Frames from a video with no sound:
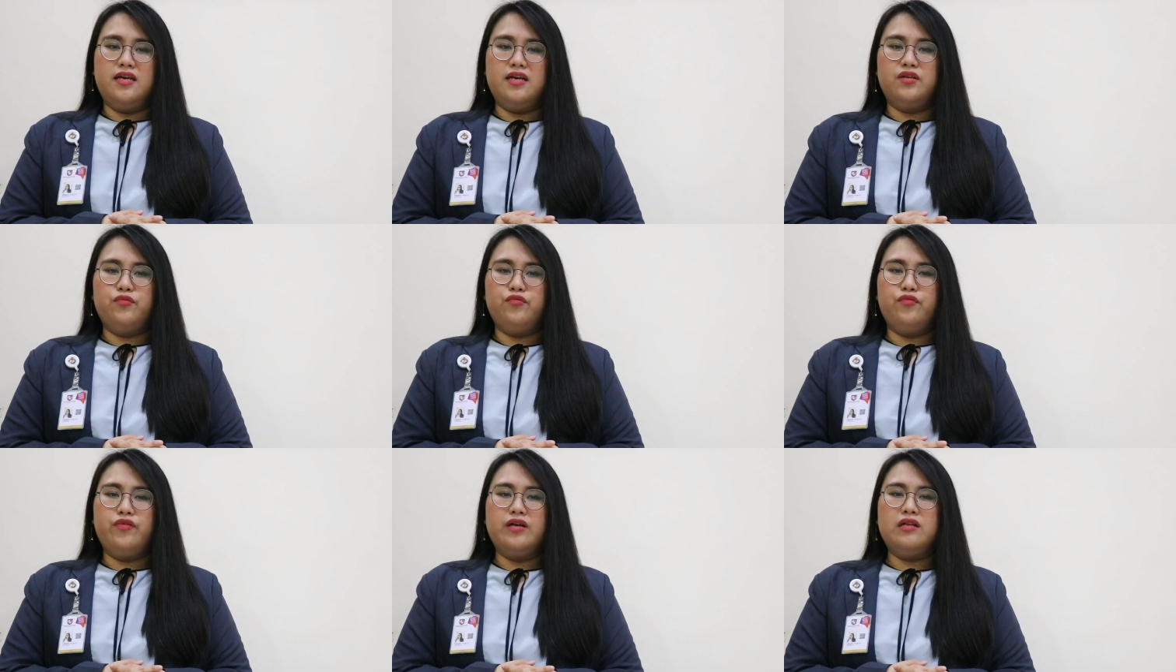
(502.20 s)

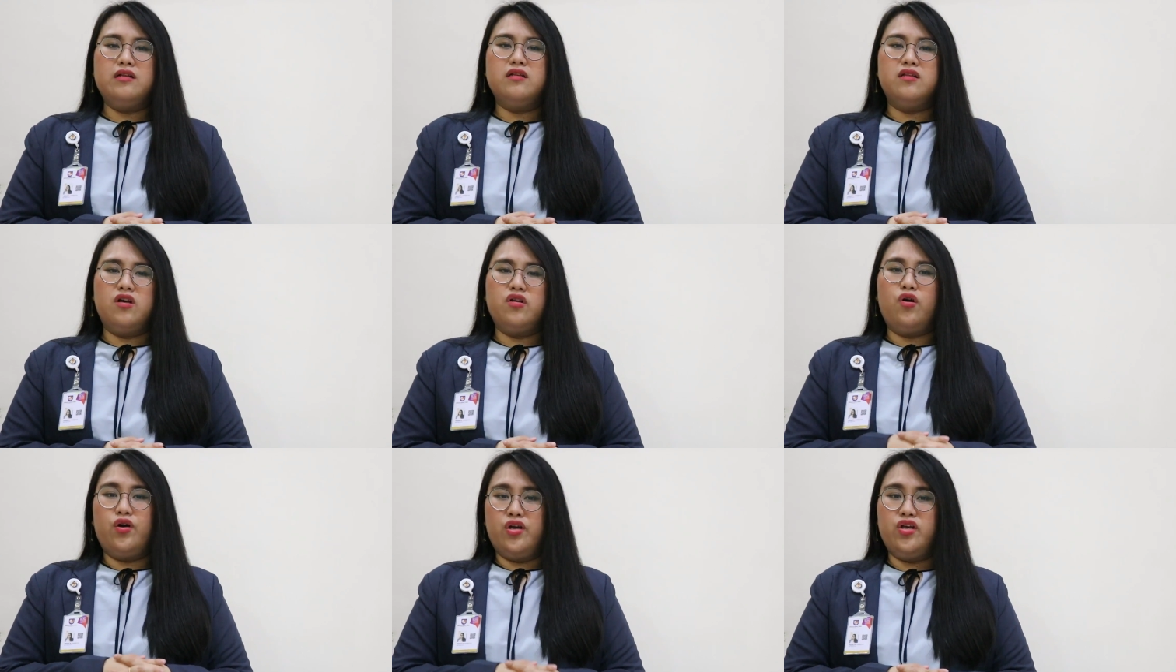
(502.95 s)
it will
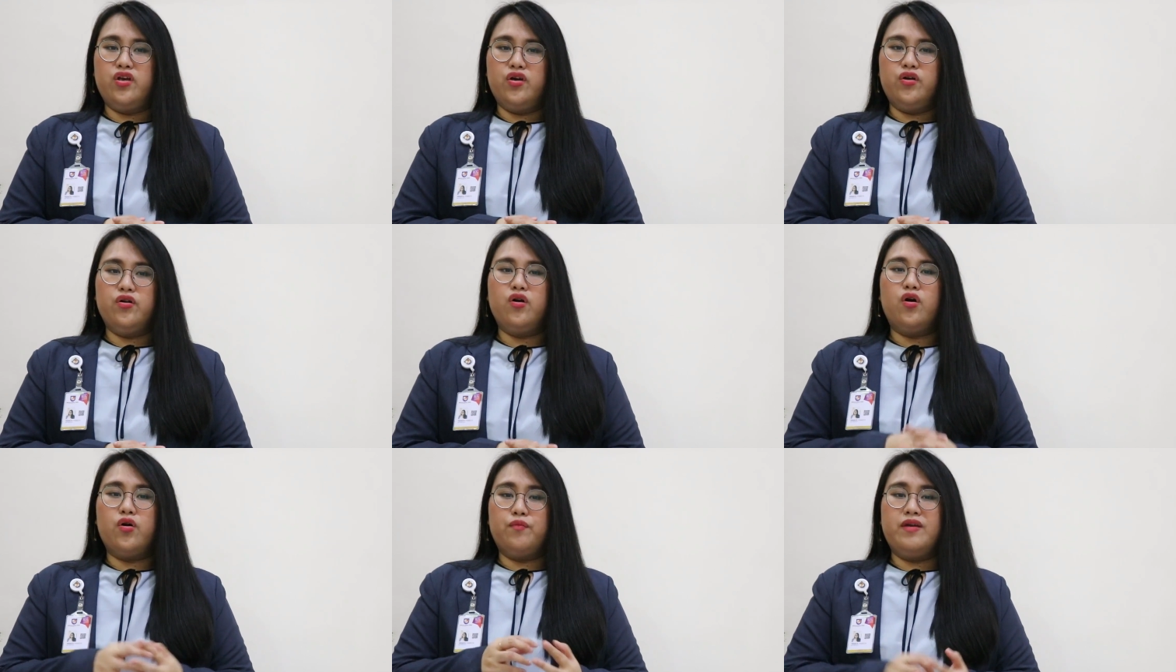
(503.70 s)
not
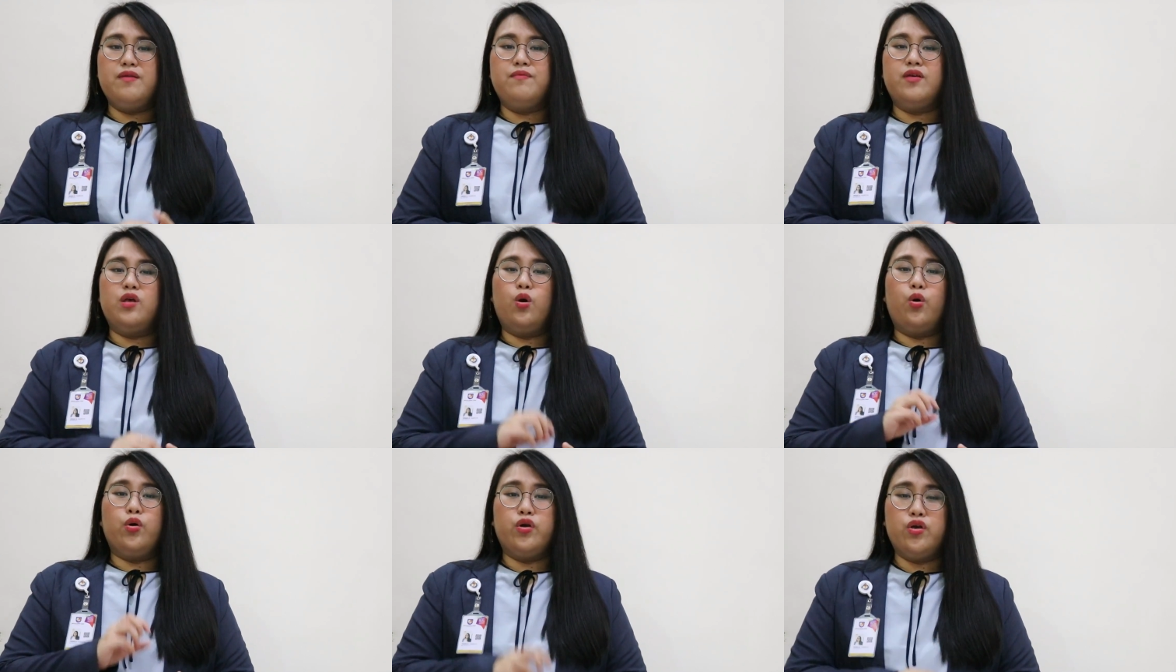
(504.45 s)
occur or maybe
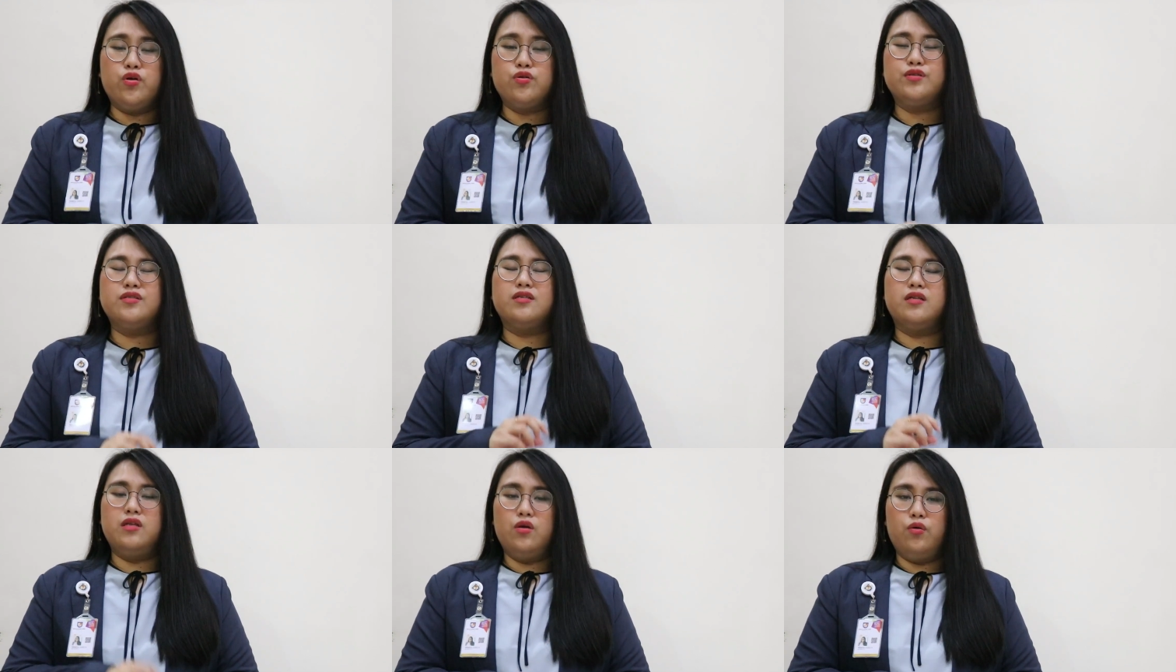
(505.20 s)
occur
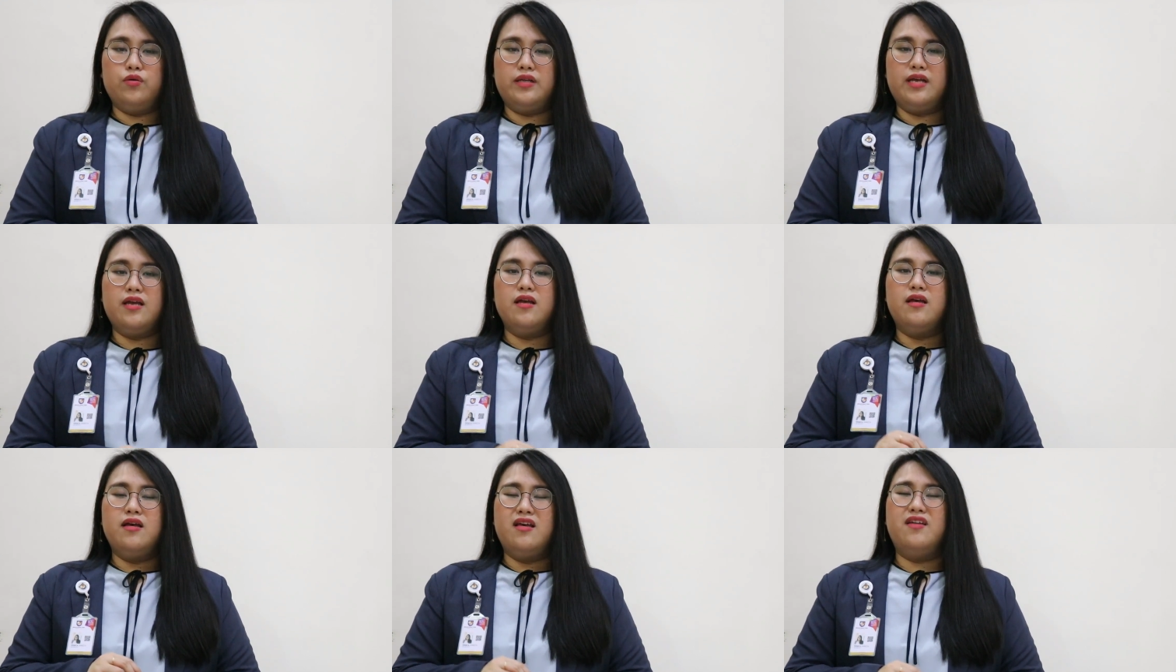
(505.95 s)

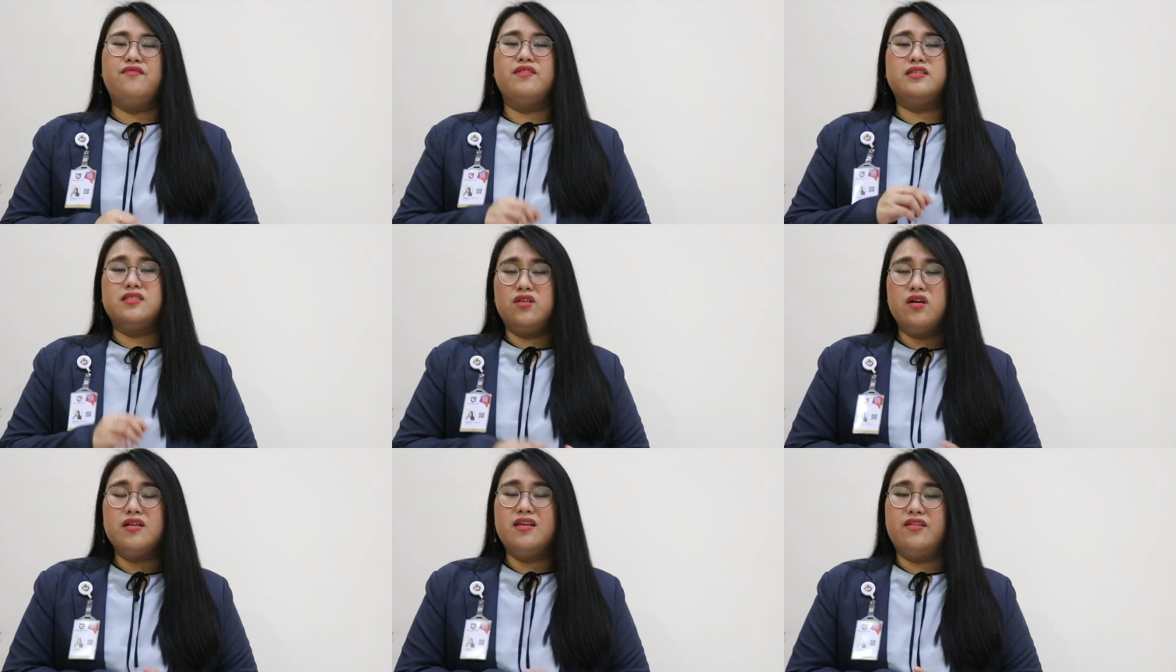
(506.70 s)
slowly if it's
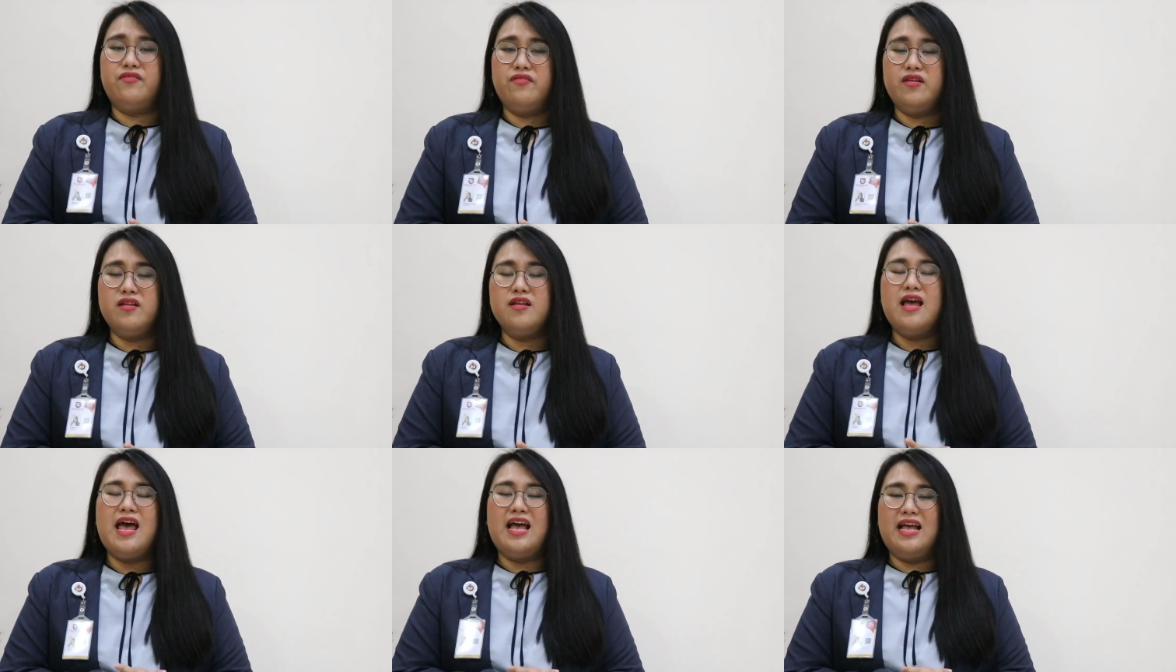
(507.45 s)
not
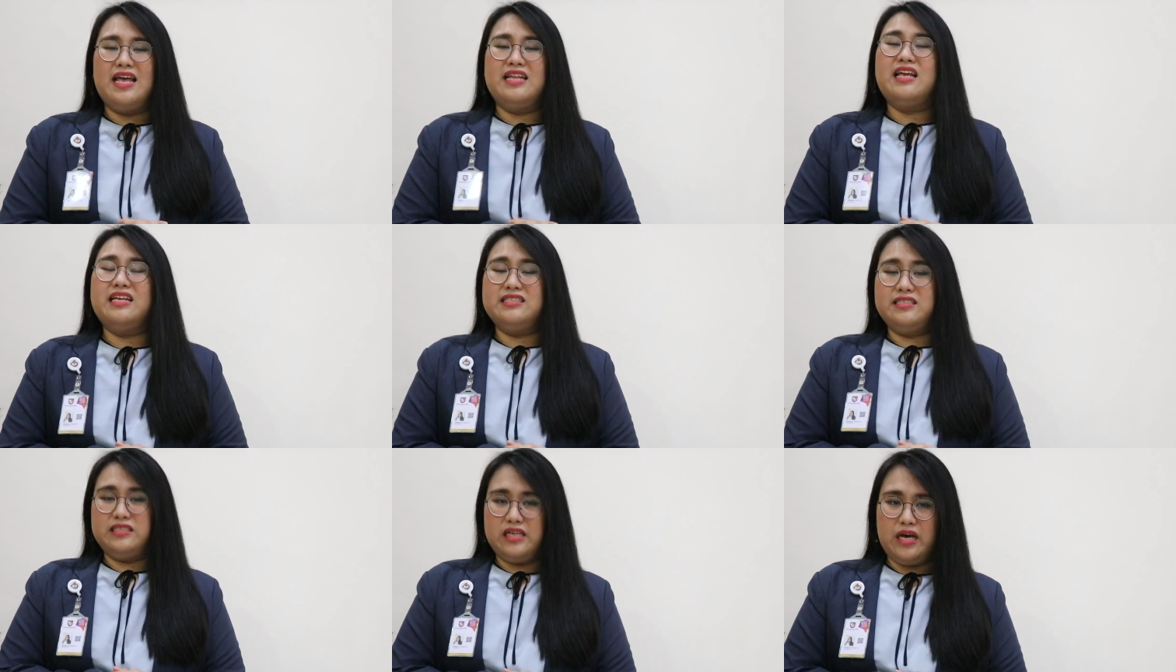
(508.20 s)
given an
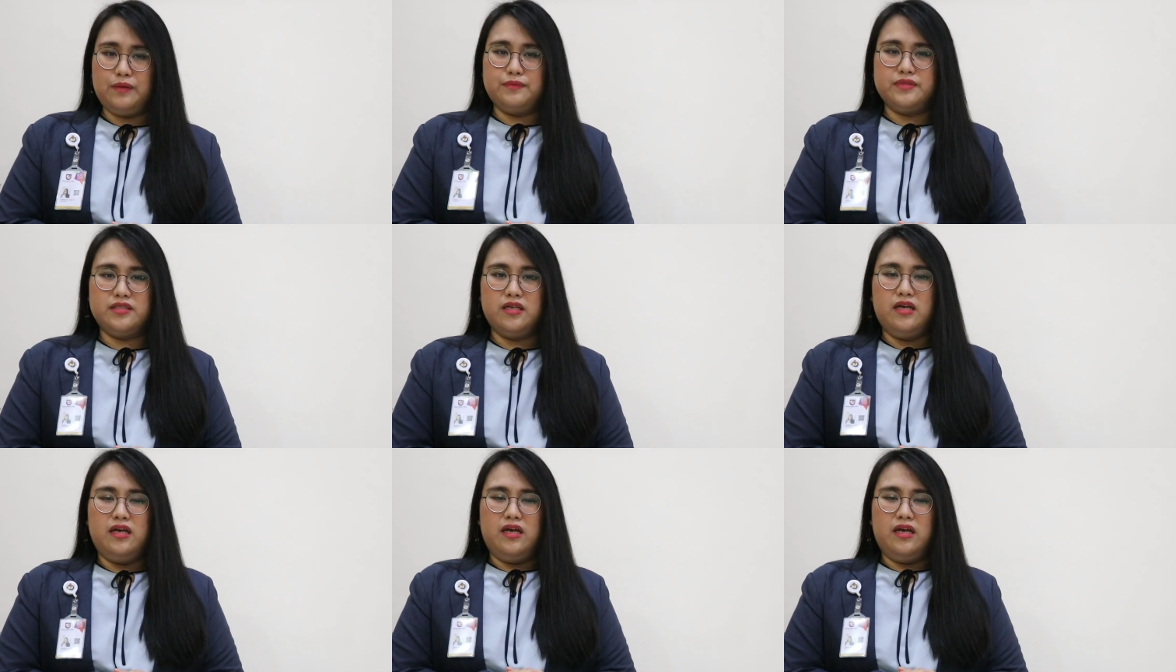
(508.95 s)
enzymes.